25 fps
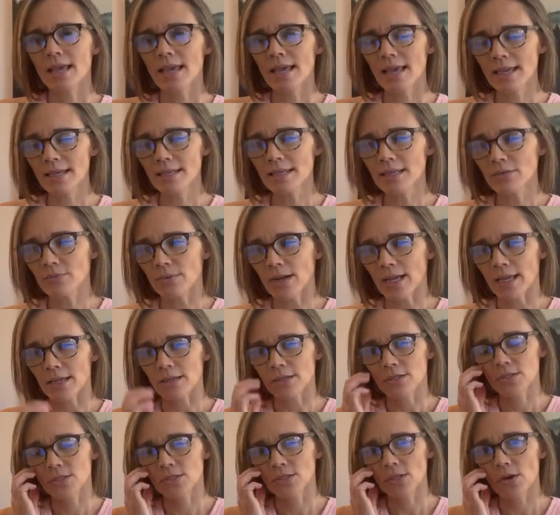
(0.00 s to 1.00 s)
Anyway,
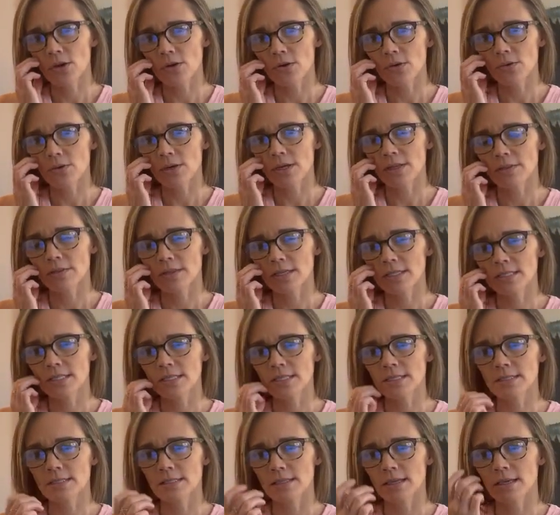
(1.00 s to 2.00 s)
so this
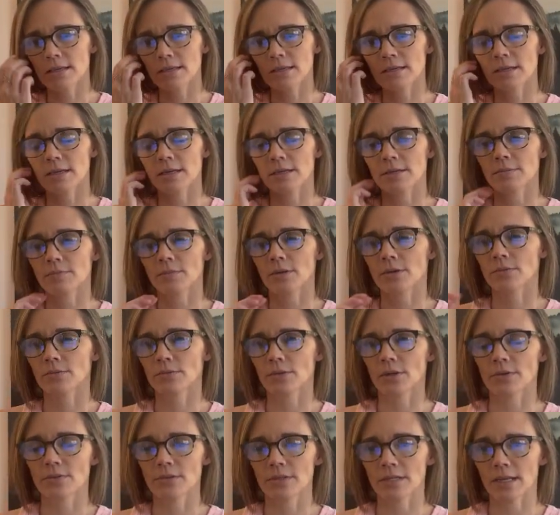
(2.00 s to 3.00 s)
is the um,
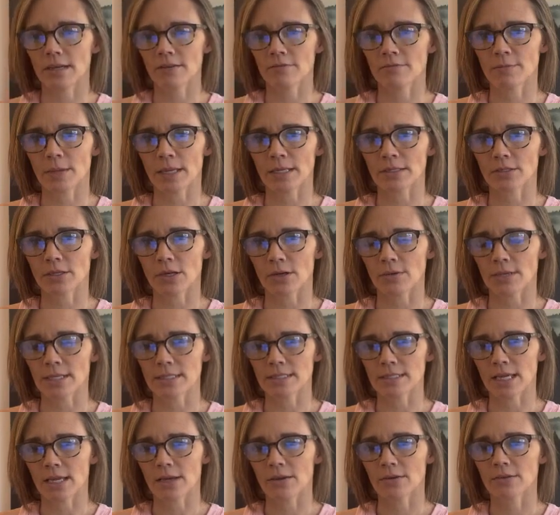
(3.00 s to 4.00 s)
road that I've been going
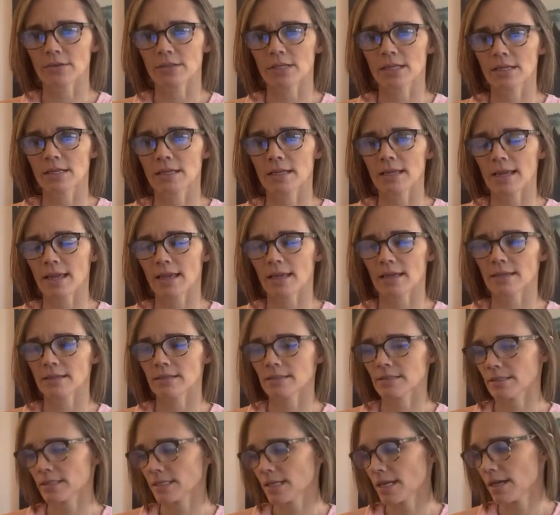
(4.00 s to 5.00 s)
down.
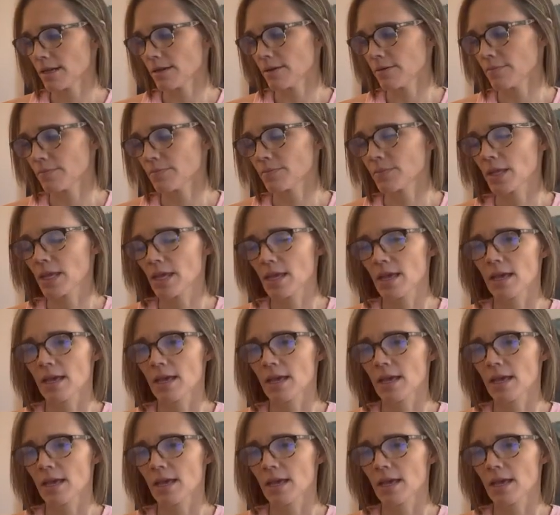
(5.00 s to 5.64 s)
And um,